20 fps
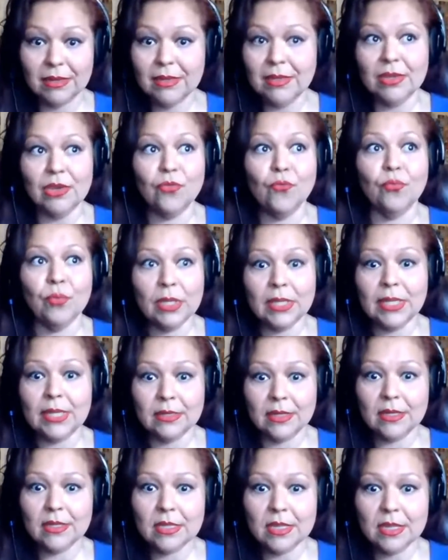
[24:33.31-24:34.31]
It really
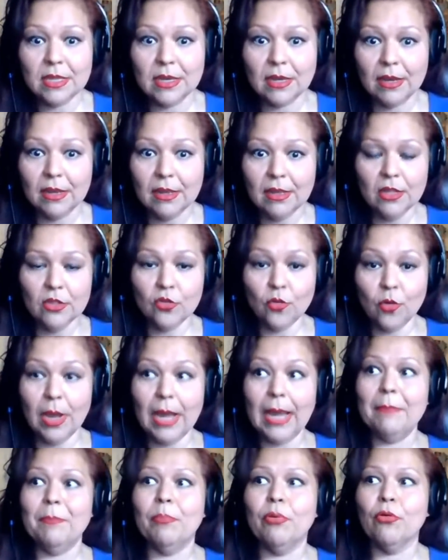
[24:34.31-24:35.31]
doesn't. So
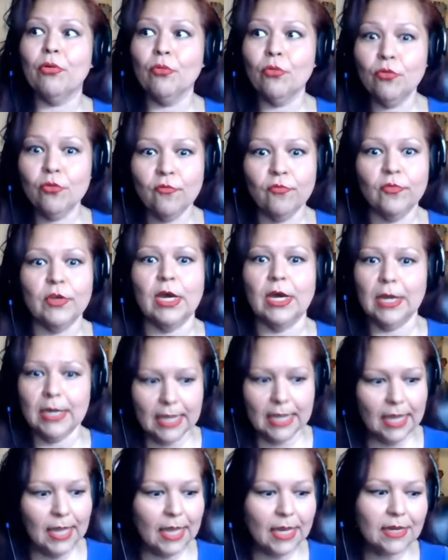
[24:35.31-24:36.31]
I proved
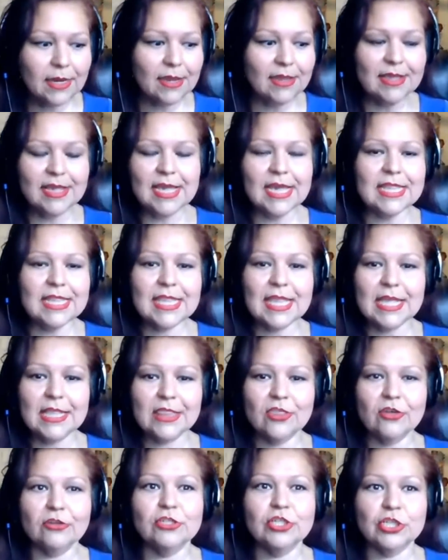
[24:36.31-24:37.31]
again. It's like
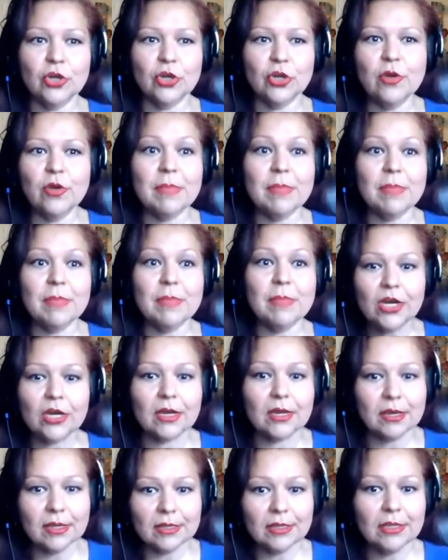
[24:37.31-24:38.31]
they're showing me, look,